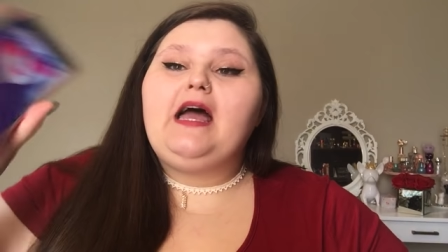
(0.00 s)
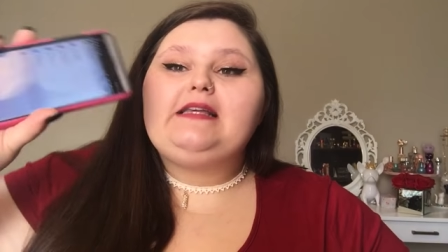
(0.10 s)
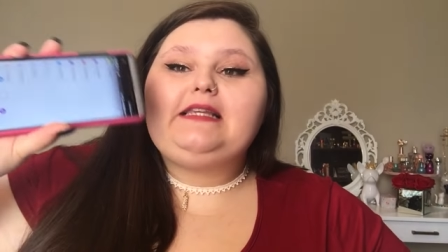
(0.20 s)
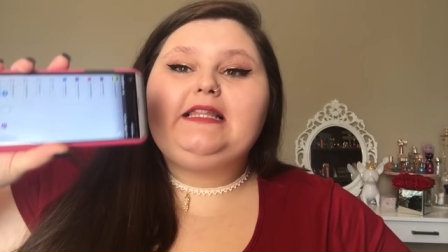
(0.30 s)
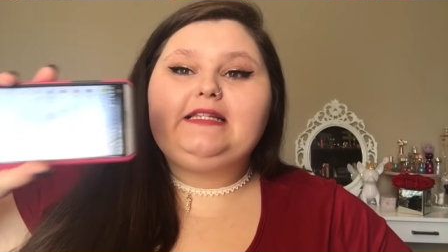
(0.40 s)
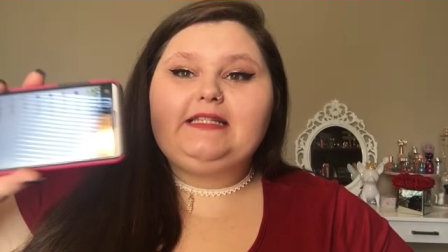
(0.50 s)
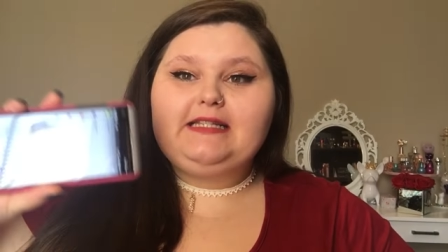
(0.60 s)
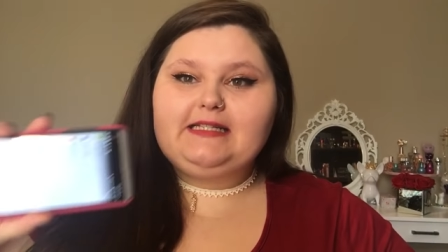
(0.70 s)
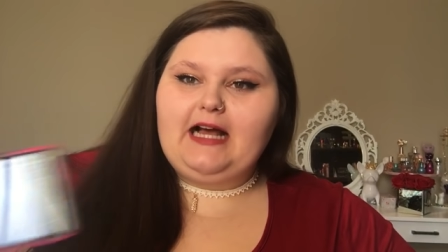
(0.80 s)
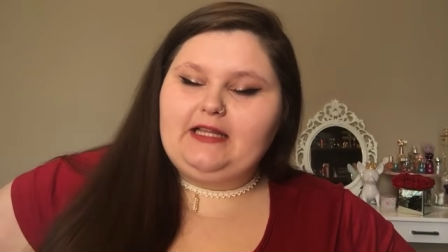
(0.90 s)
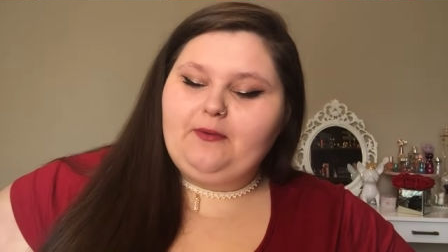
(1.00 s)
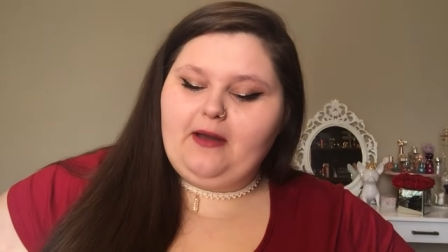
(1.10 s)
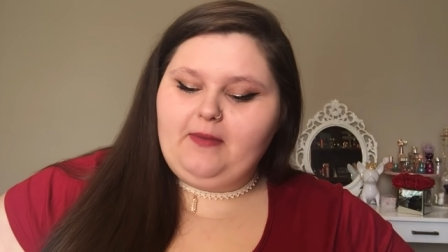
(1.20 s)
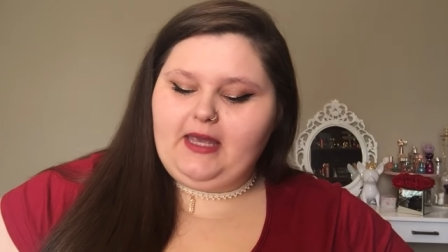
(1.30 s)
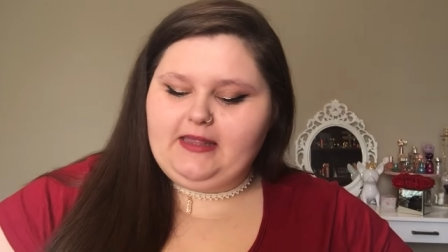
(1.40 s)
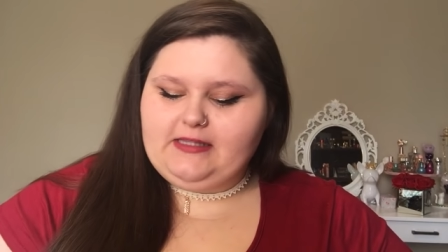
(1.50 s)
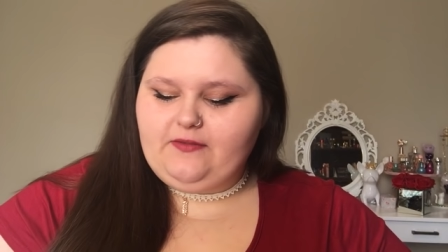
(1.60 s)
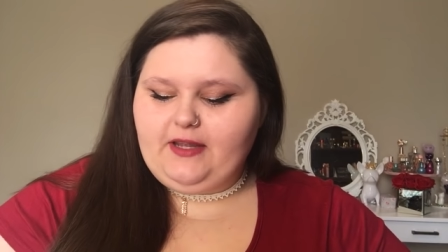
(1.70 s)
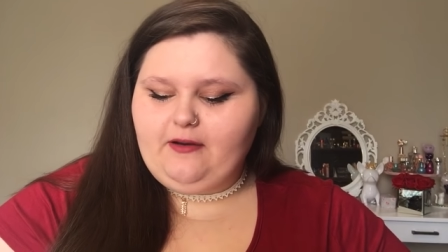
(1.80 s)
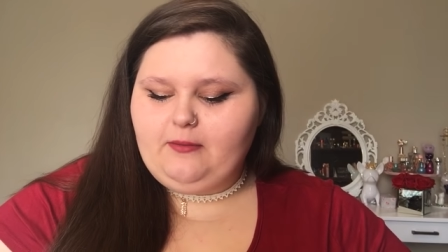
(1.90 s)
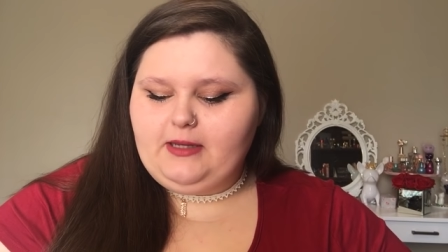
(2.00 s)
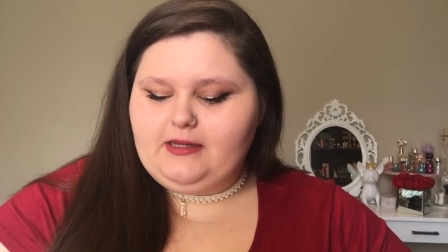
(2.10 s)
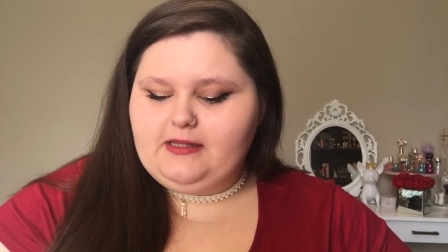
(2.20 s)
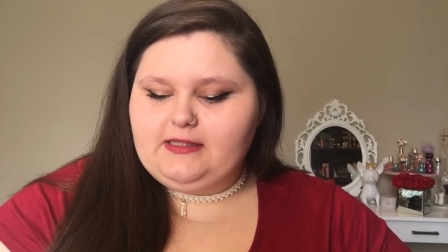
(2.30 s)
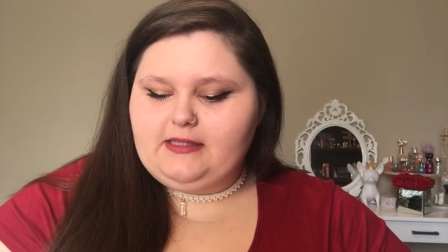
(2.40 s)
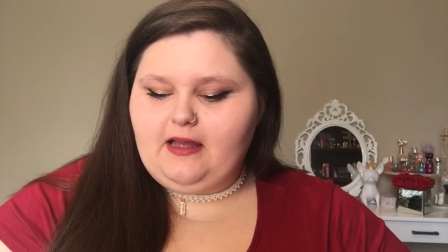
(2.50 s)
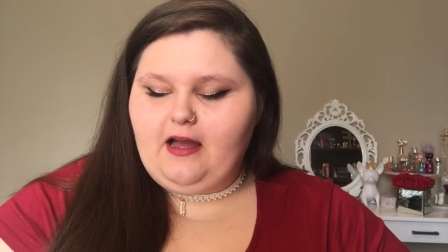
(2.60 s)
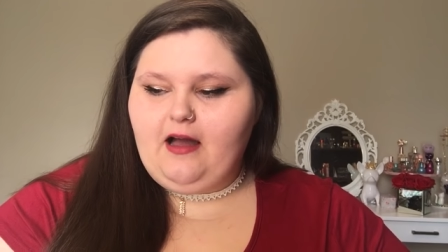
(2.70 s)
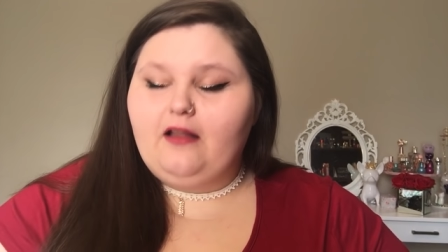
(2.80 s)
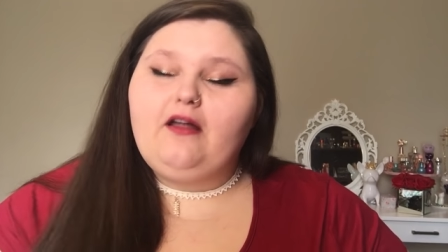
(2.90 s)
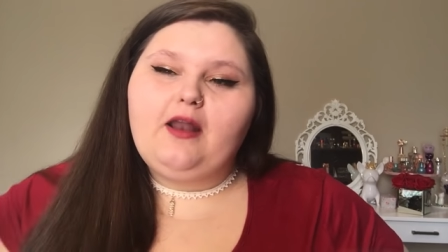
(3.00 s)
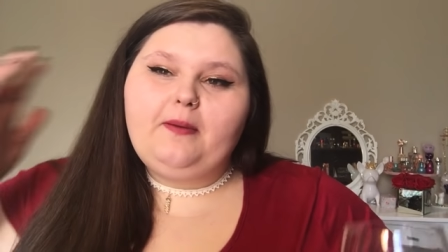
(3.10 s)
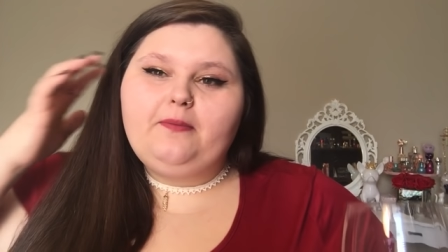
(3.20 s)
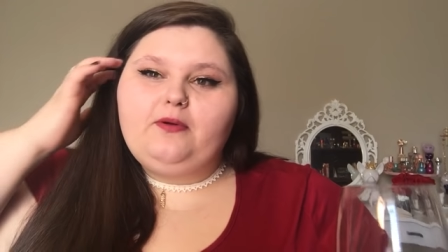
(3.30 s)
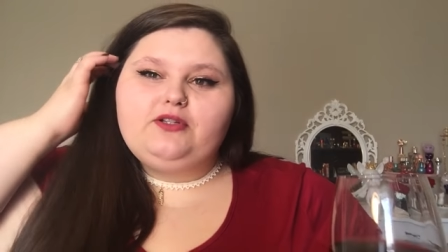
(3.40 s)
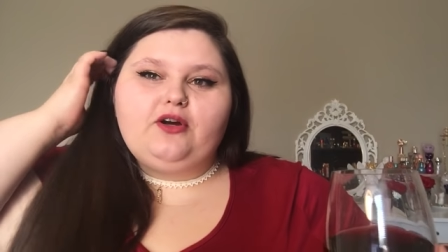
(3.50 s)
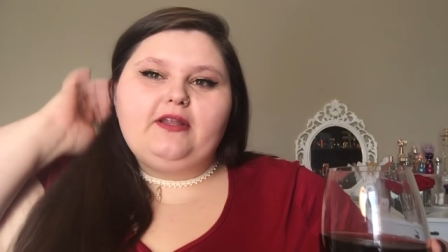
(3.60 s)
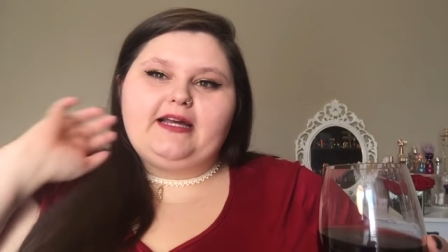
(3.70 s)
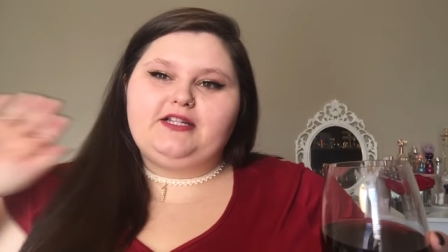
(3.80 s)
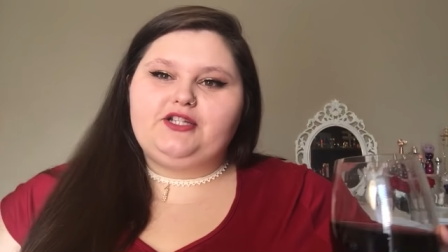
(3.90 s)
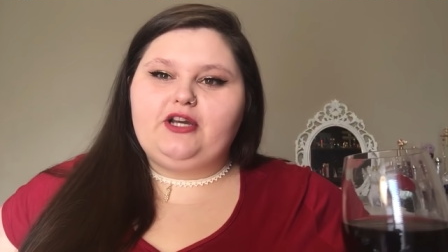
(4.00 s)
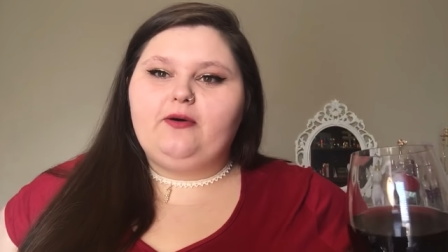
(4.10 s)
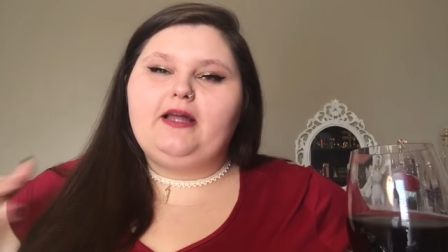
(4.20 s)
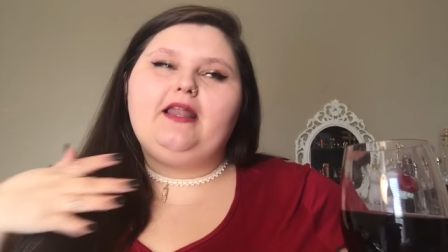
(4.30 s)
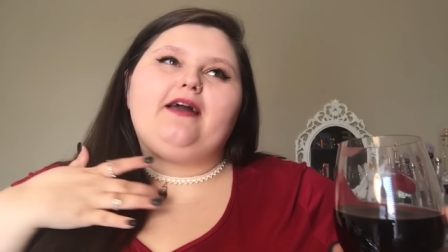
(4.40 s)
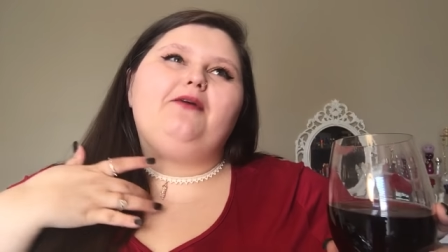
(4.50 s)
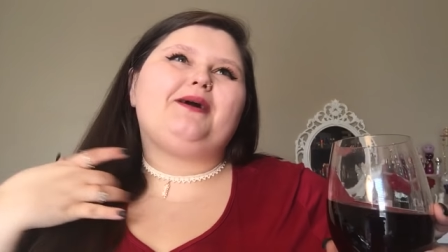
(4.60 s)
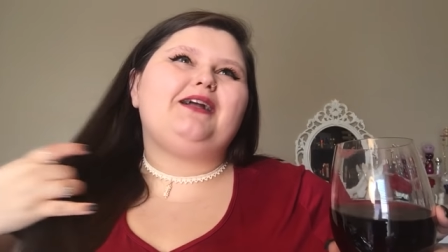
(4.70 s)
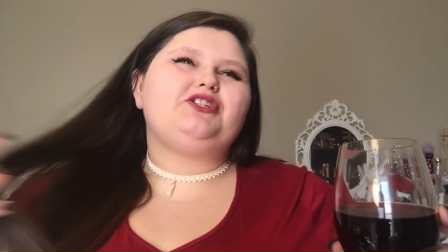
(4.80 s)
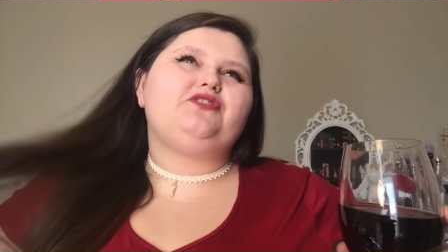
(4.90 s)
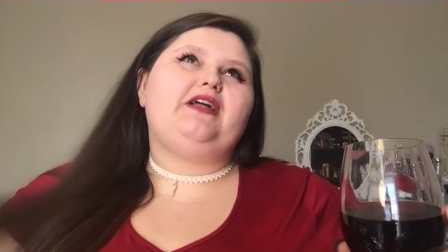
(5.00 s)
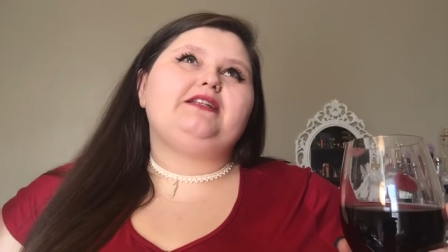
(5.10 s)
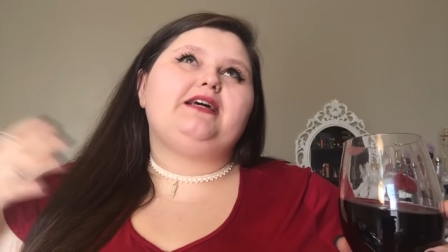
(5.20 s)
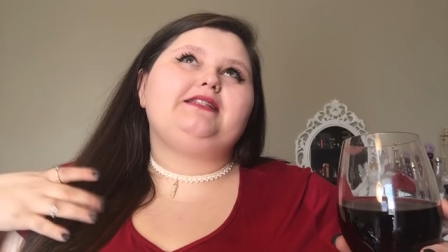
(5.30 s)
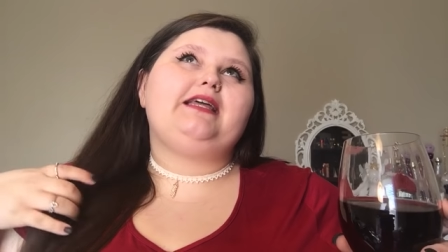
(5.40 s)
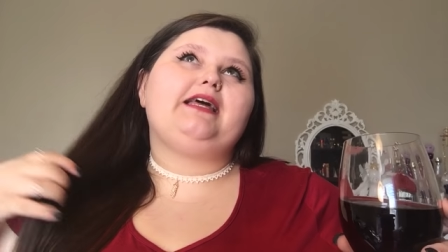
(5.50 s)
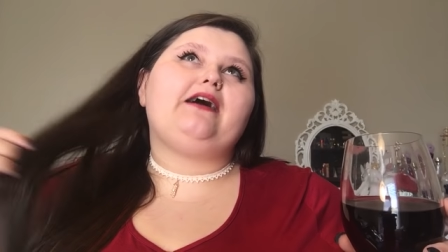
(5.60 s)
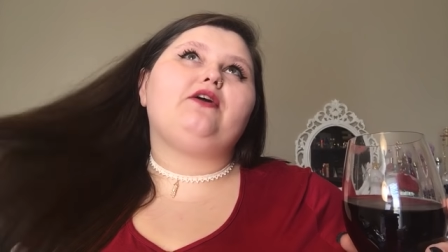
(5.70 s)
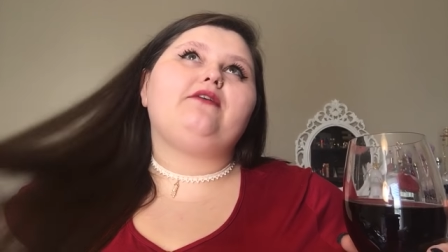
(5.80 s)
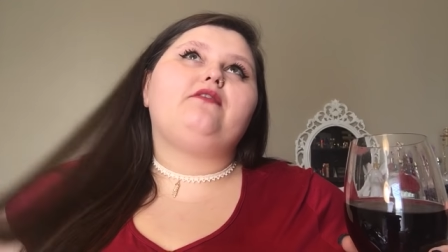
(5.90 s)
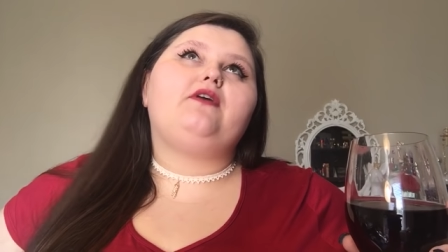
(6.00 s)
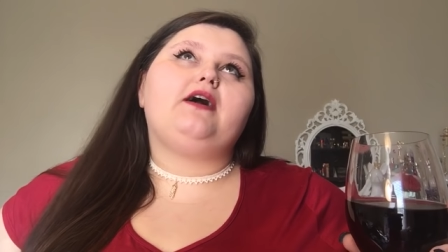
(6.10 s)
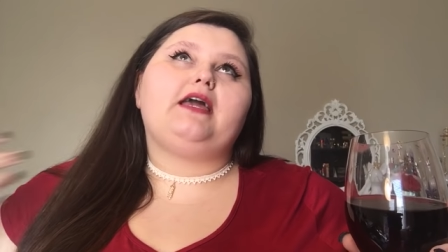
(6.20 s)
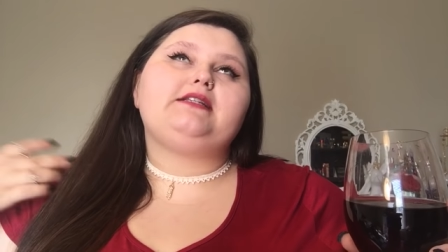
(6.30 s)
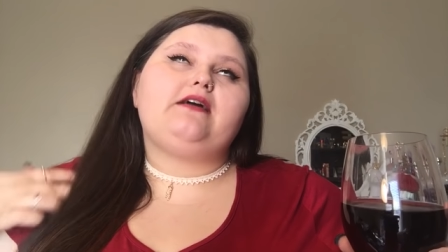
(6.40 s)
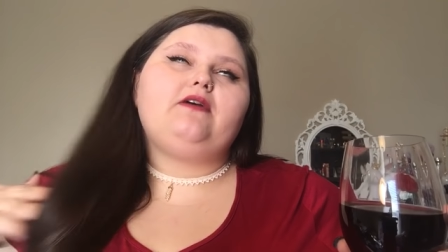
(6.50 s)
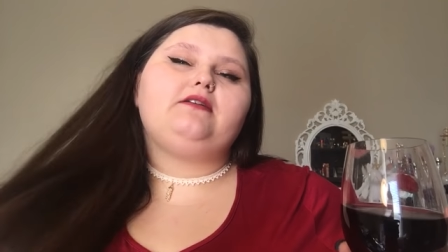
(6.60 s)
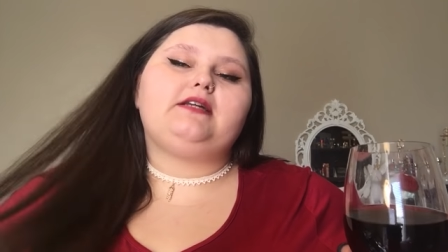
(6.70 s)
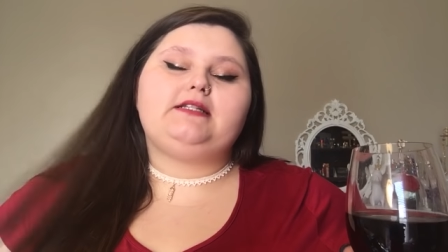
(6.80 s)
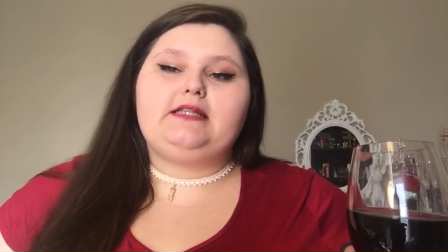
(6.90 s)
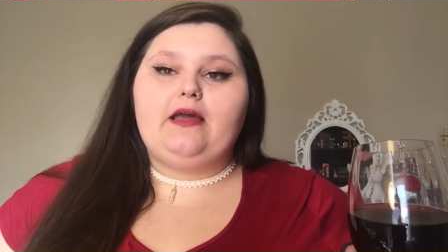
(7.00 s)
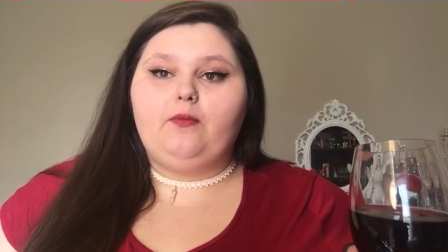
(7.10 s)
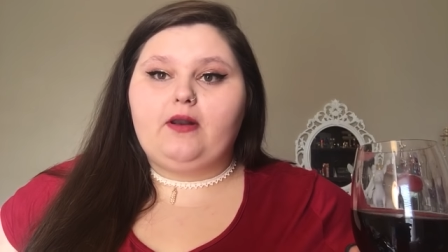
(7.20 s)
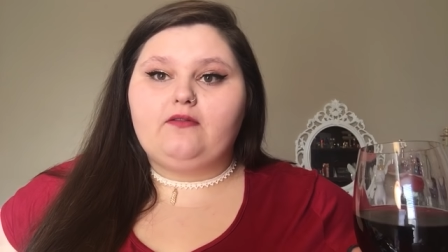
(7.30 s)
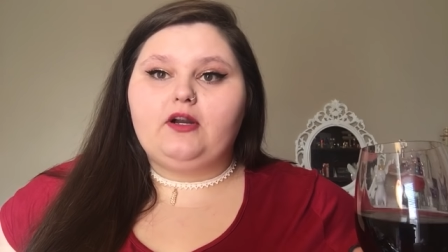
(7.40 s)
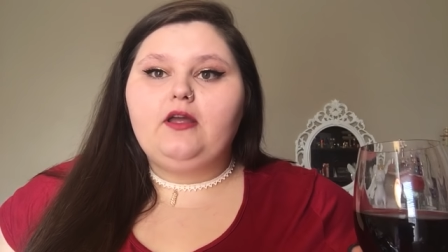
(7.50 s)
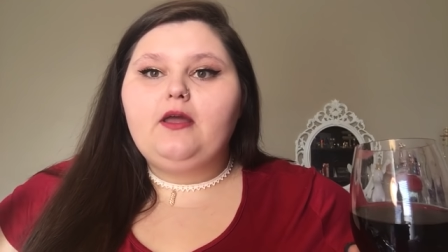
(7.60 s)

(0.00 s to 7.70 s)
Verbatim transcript: See, this is exactly why I'm making this video because a lot of people don't like to show it. Like, oh my gosh, it's Valentine's Day. Like, I don't give a fuck. Anti Valentine's Day, whatever.